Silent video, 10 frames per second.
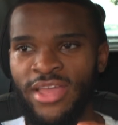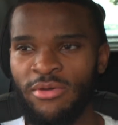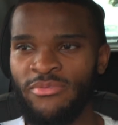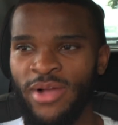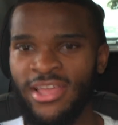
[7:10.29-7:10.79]
net
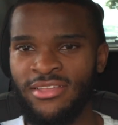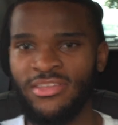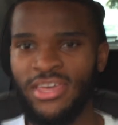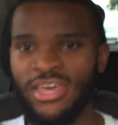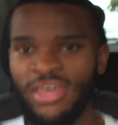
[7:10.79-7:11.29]
worth by the end of
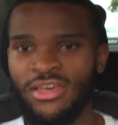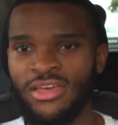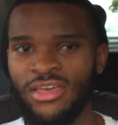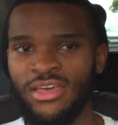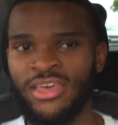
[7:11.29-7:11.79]
the year
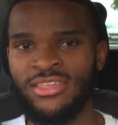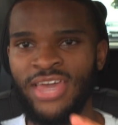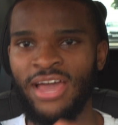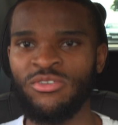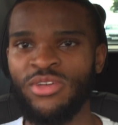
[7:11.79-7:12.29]
is to
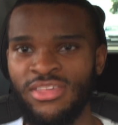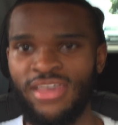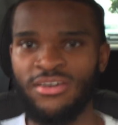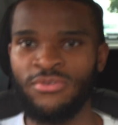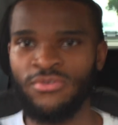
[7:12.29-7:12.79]
get good at
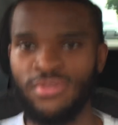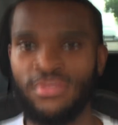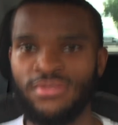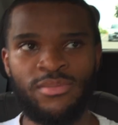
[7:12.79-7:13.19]
sales.